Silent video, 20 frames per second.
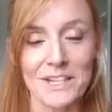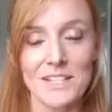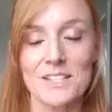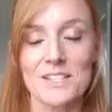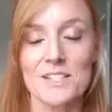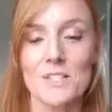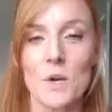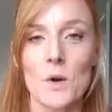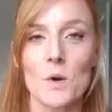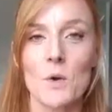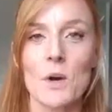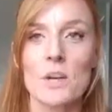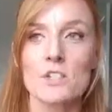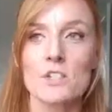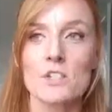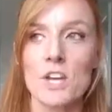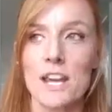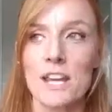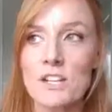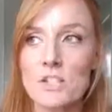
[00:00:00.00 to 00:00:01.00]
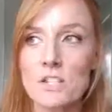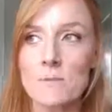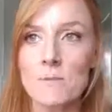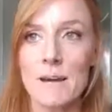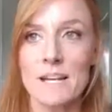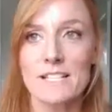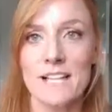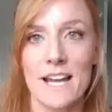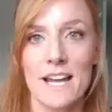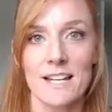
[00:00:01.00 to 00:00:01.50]
And so changing
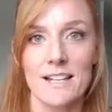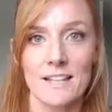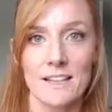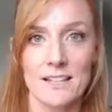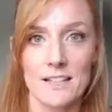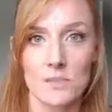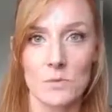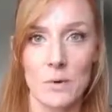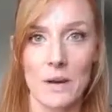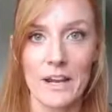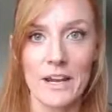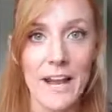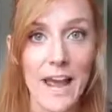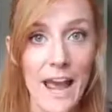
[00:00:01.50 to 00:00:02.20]
my diet in this way and